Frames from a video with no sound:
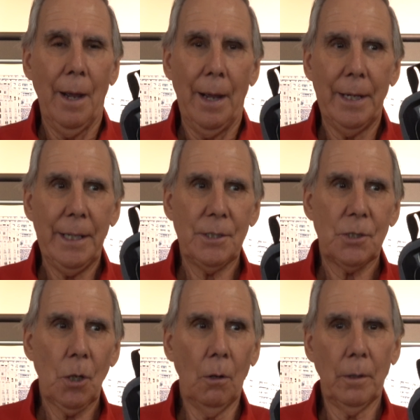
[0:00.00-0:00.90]
And he's
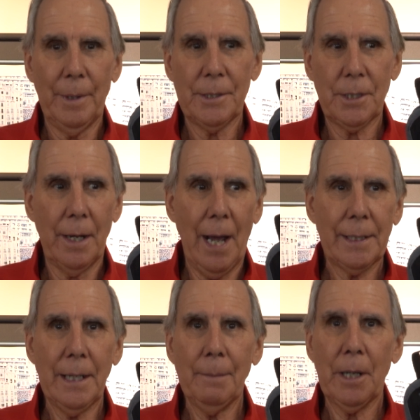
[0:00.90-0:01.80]
told him, he said,
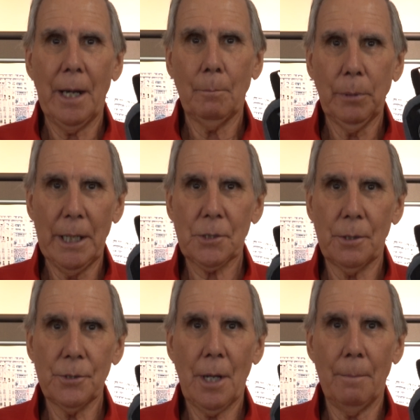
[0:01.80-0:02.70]
I keep getting
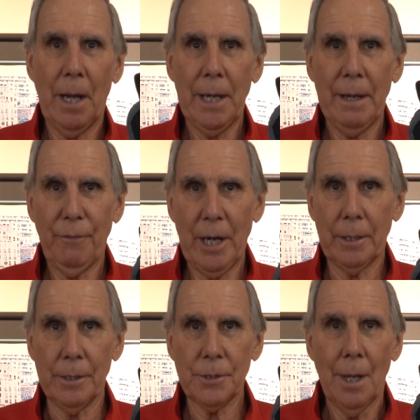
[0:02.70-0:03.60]
blisters on my
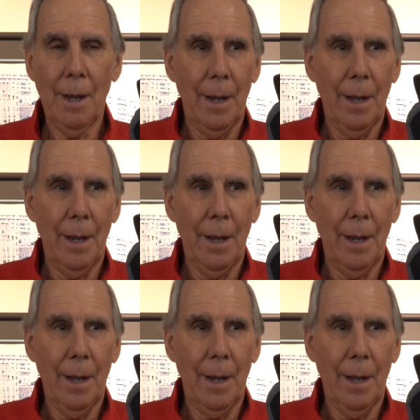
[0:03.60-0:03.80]
fingers.